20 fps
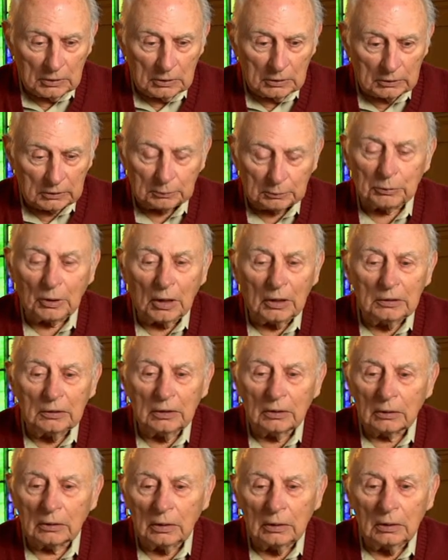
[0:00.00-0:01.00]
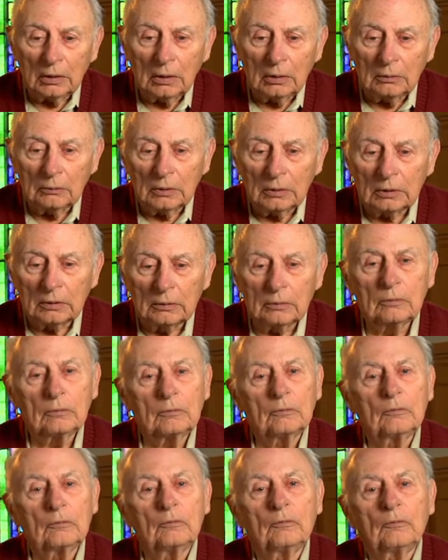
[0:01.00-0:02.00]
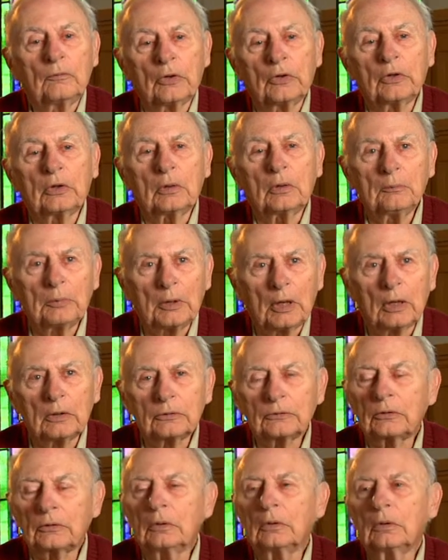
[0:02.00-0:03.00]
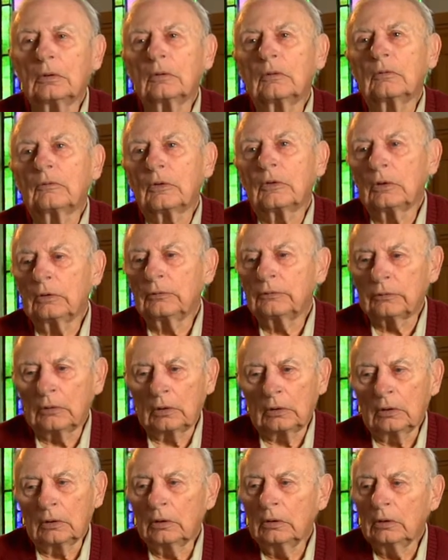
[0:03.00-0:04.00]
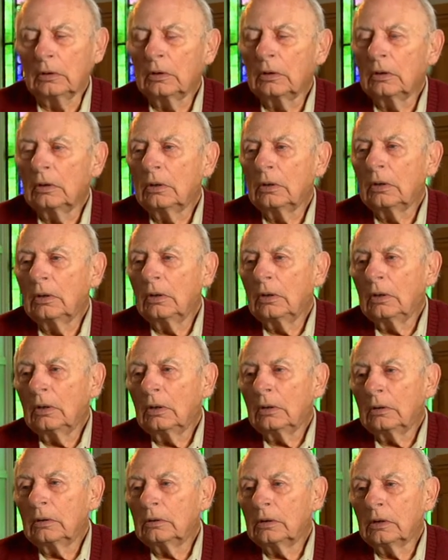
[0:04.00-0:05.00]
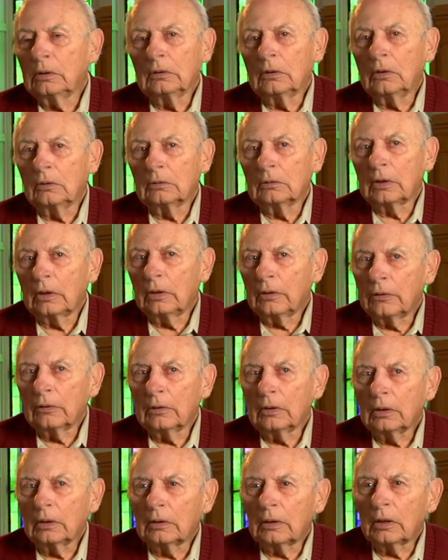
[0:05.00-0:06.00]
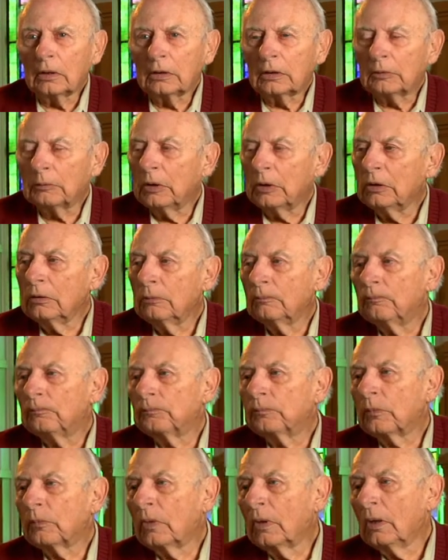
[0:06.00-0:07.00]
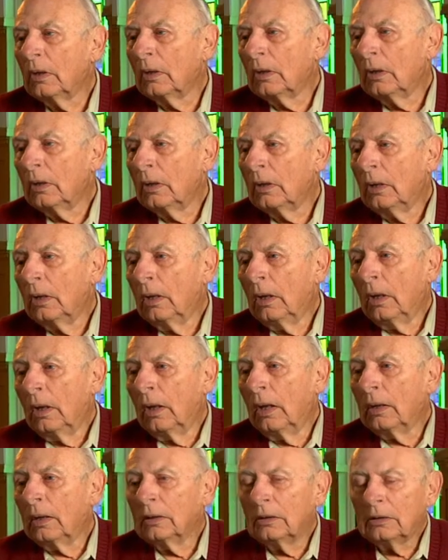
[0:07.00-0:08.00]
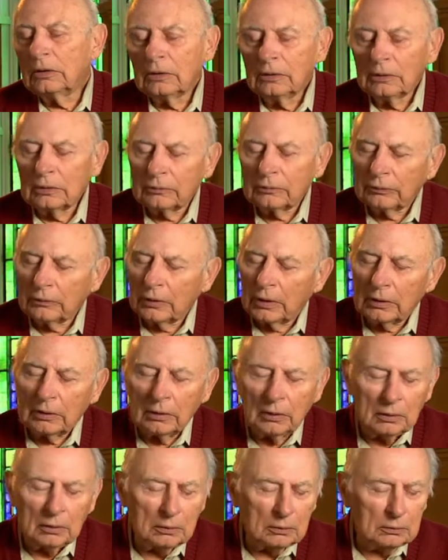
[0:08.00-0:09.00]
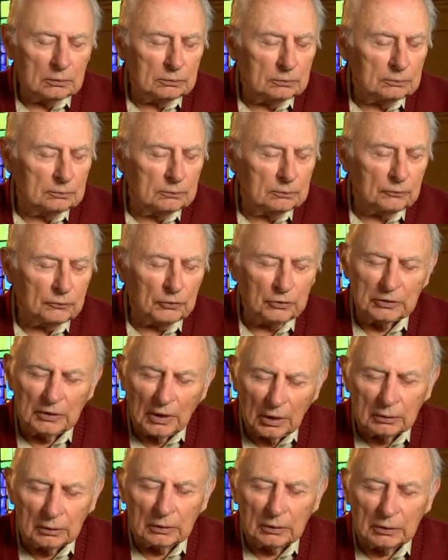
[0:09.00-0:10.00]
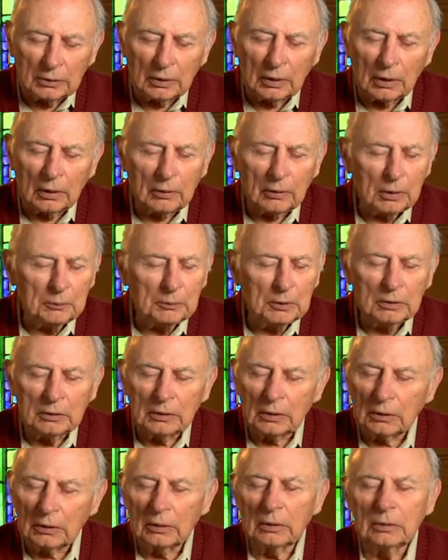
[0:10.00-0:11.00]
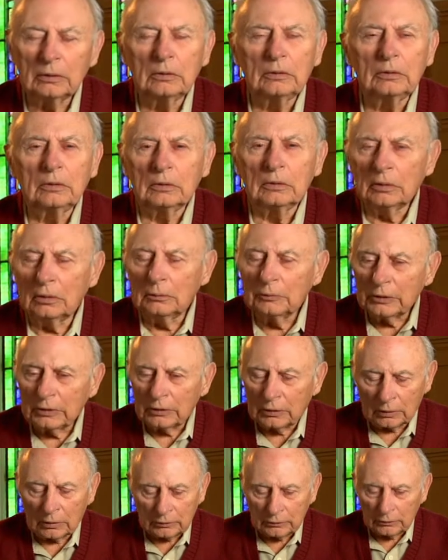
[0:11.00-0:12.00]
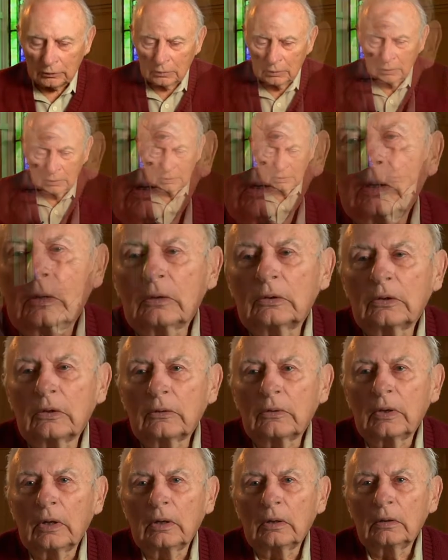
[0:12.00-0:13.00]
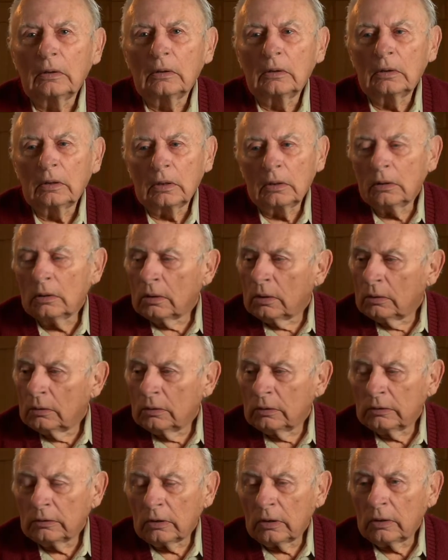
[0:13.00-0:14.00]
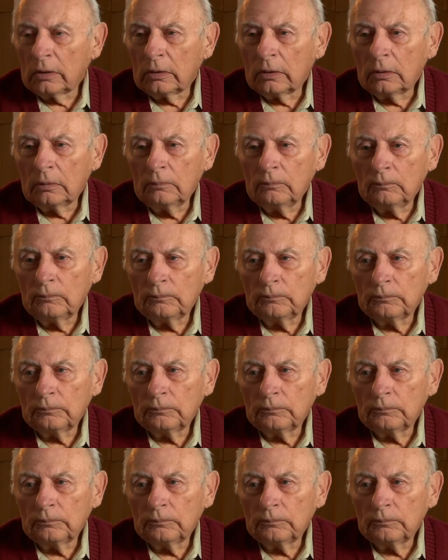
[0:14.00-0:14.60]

surprisingly, he was very compassionate, very friendly, didn't hold anything against me. And he says, Frank, you know, for years now I've been telling you you're homosexual. And so that day I decided,